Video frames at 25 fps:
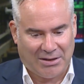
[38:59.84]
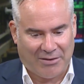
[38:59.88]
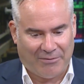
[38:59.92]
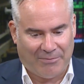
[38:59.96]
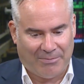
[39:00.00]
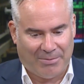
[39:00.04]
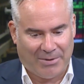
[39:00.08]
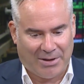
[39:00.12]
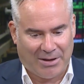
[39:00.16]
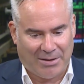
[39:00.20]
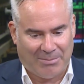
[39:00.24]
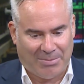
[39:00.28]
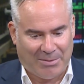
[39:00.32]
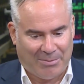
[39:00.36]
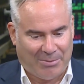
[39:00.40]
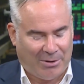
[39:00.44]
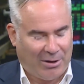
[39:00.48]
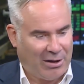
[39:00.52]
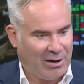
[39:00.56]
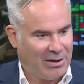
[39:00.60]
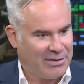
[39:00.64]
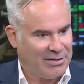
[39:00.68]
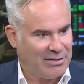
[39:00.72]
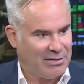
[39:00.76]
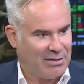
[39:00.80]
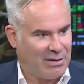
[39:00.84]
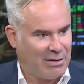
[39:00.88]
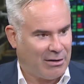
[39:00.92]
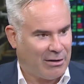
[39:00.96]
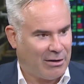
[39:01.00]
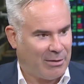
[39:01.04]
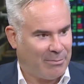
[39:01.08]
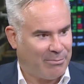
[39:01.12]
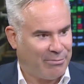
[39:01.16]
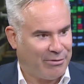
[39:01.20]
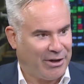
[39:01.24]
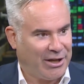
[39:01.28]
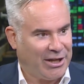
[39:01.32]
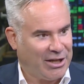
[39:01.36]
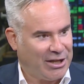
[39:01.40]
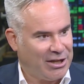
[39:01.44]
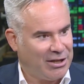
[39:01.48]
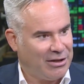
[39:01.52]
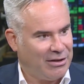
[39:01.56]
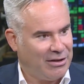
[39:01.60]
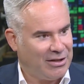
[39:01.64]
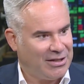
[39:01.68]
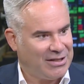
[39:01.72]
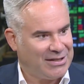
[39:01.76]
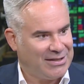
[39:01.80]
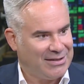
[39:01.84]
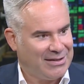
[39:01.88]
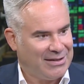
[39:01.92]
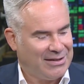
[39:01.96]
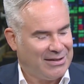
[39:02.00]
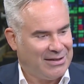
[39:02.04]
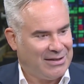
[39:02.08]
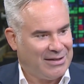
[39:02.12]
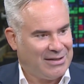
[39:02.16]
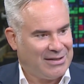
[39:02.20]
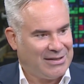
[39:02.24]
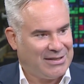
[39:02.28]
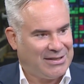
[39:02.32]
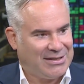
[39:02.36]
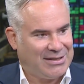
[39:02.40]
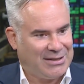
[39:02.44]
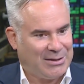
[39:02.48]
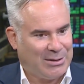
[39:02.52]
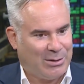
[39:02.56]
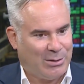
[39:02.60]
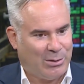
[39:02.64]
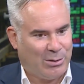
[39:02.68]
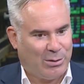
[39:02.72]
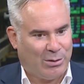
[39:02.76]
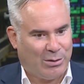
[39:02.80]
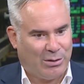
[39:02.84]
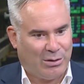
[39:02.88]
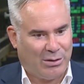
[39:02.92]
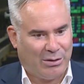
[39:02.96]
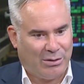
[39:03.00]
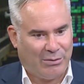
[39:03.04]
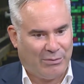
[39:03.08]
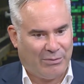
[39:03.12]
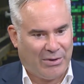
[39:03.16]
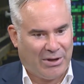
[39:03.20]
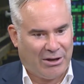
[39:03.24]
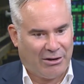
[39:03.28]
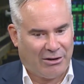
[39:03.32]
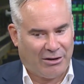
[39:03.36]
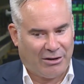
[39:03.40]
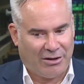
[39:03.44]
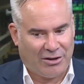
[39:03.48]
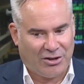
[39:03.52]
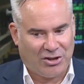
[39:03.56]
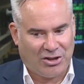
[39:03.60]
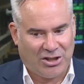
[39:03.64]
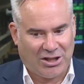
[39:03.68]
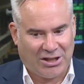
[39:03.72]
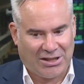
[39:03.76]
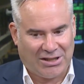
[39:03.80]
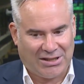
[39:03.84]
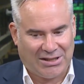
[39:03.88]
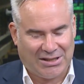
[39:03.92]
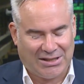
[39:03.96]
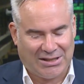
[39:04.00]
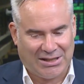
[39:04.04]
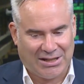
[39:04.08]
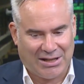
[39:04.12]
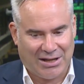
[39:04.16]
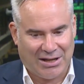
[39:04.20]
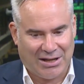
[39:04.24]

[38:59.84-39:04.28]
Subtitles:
of Paypolitan are pretty good. So we are just